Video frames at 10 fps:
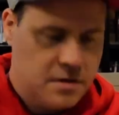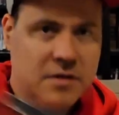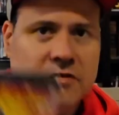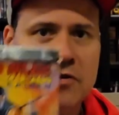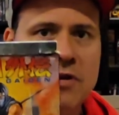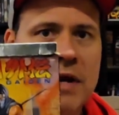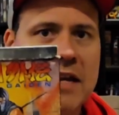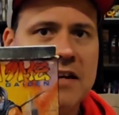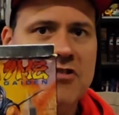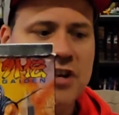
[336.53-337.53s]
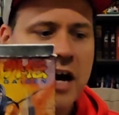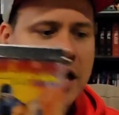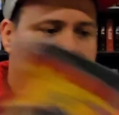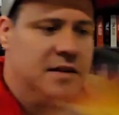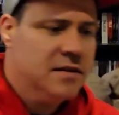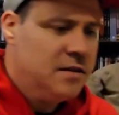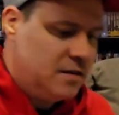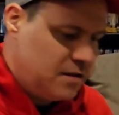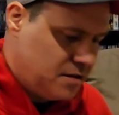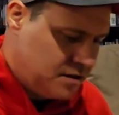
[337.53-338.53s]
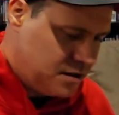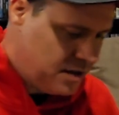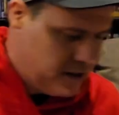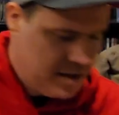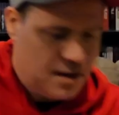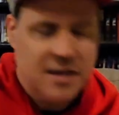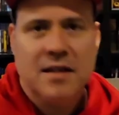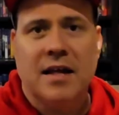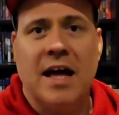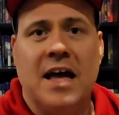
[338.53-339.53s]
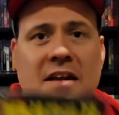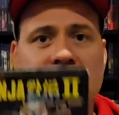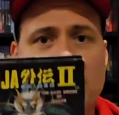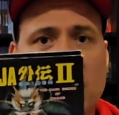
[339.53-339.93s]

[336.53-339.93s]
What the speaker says: So we got Ninja Gaiden and Ninja